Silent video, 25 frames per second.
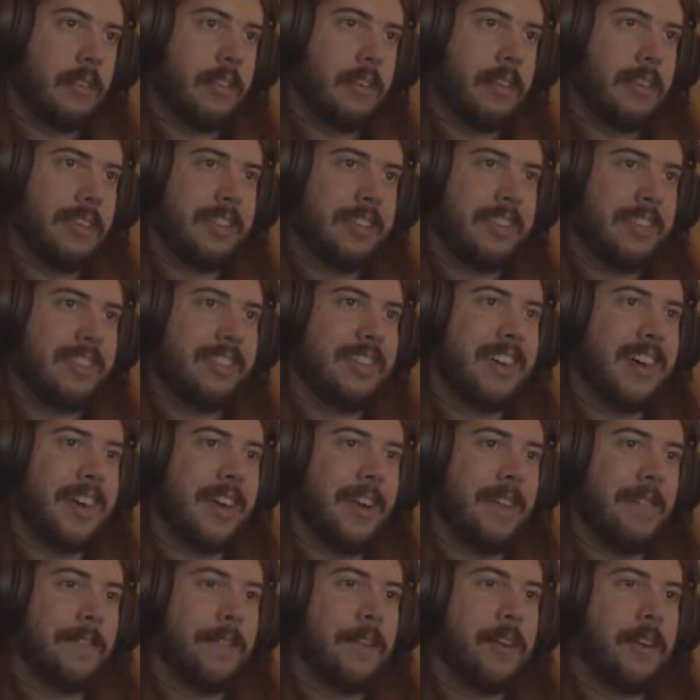This is
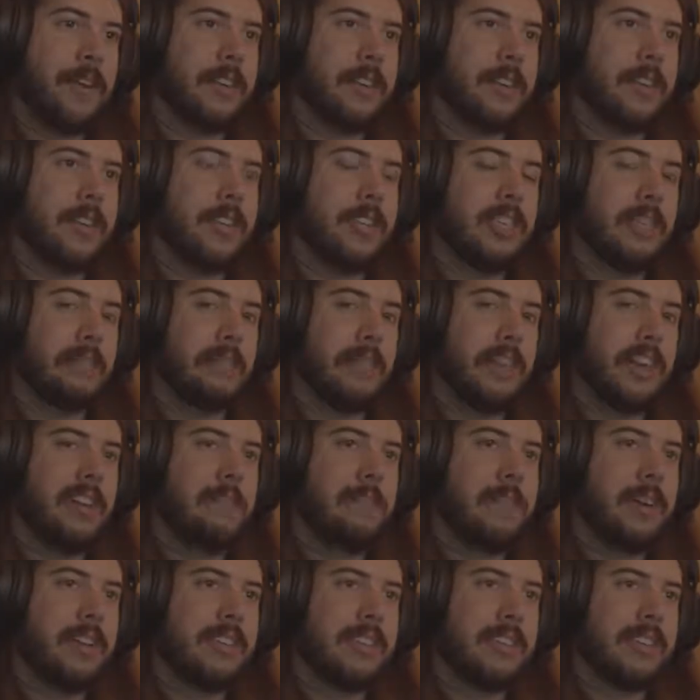not a very good display of
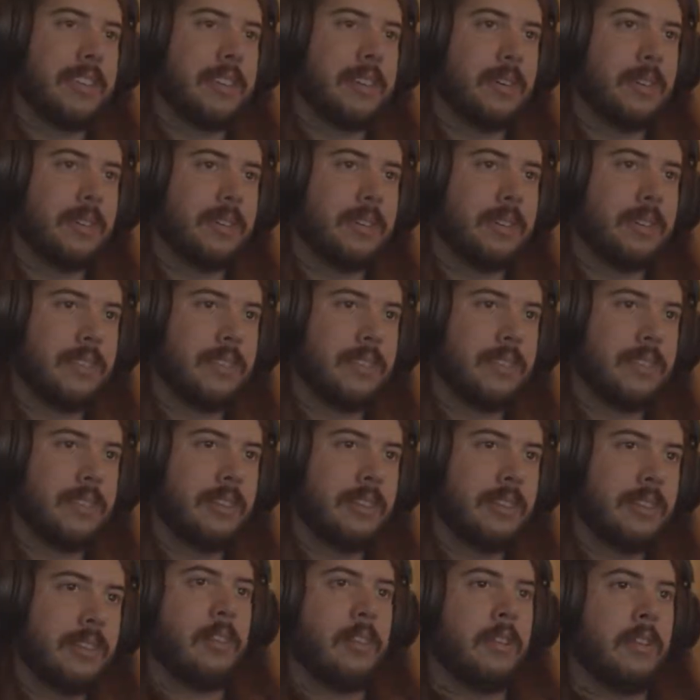my skills.
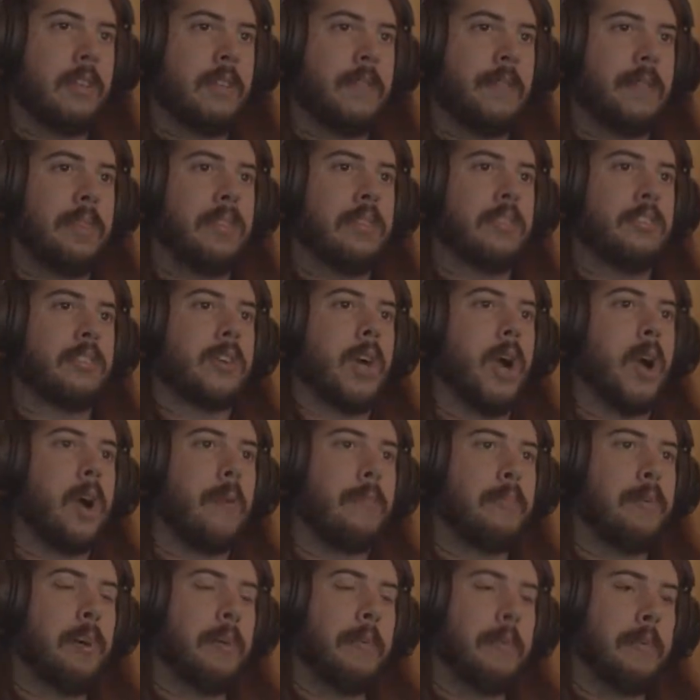This car
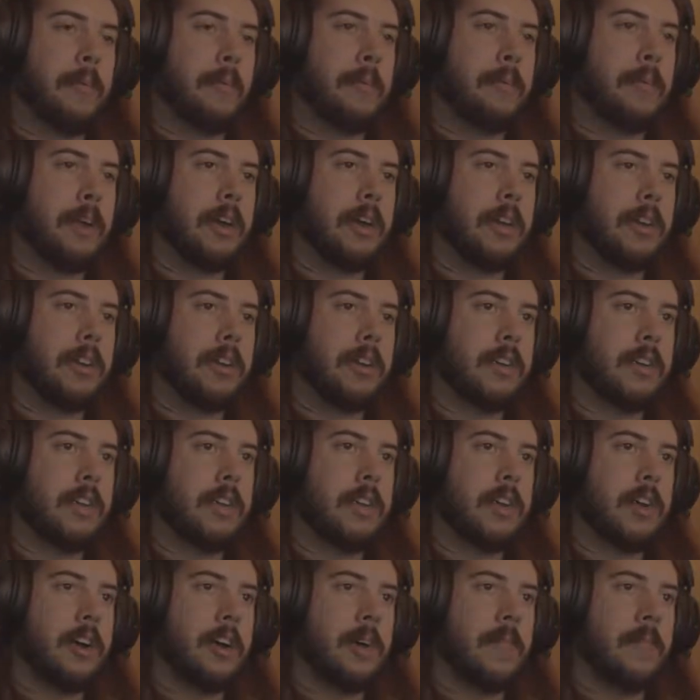will probably be better
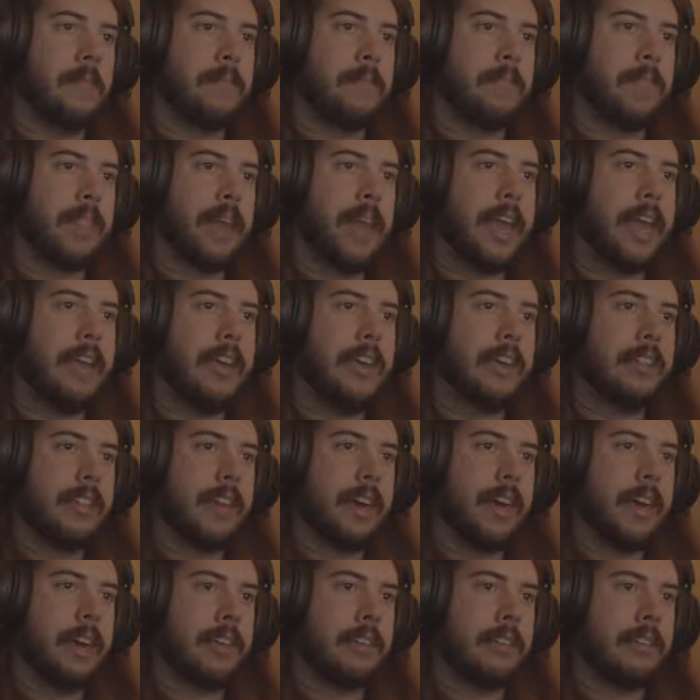in A
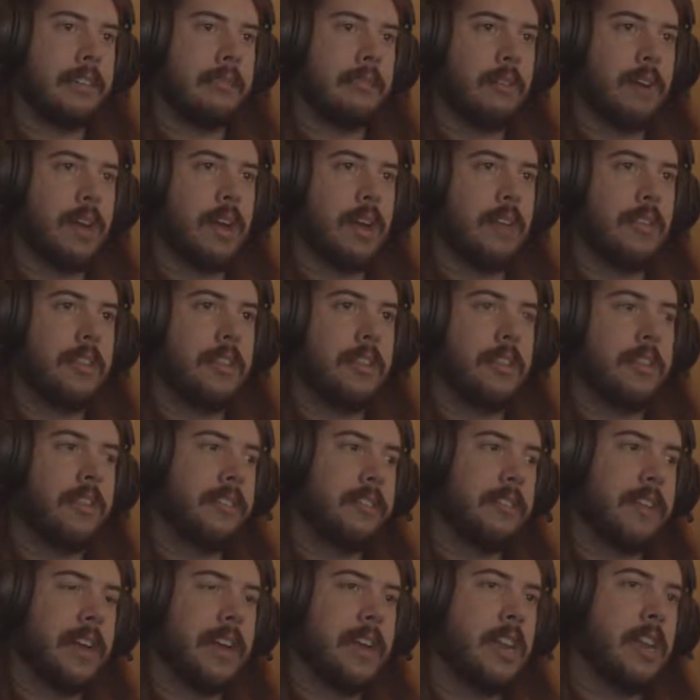class rather than
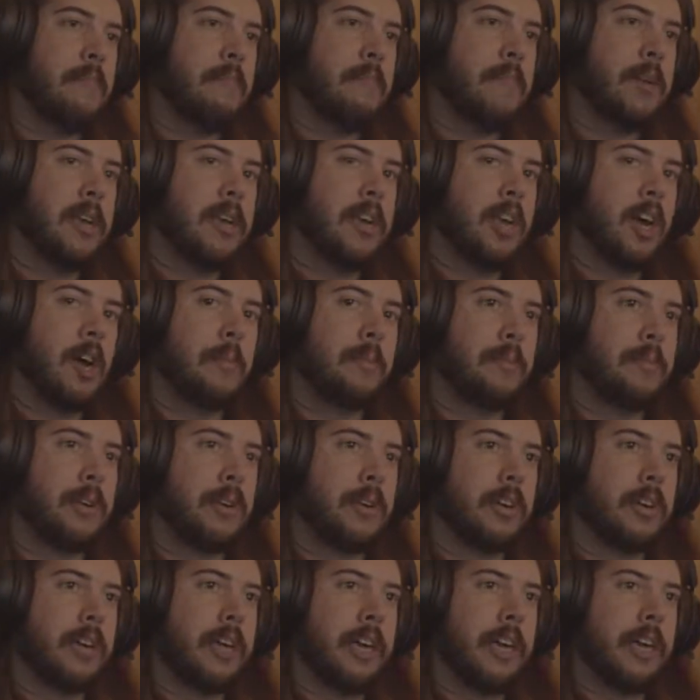kind of
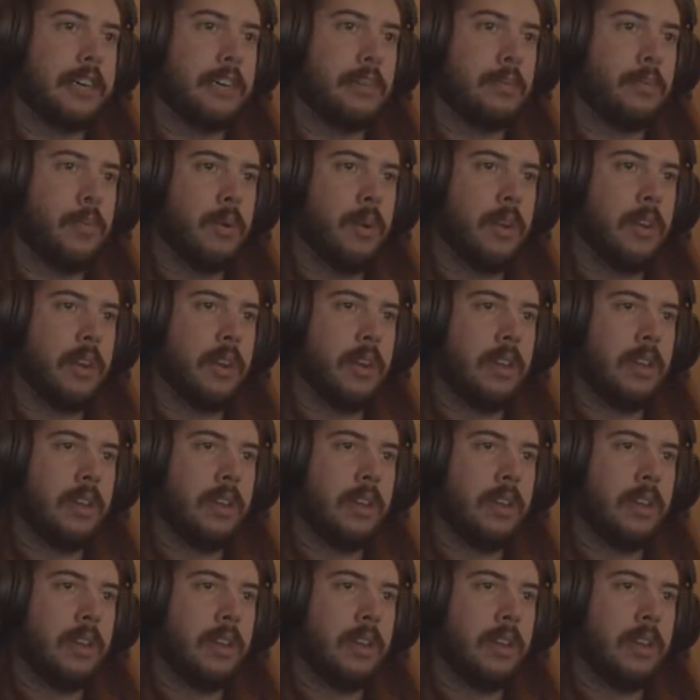mid-upper S1.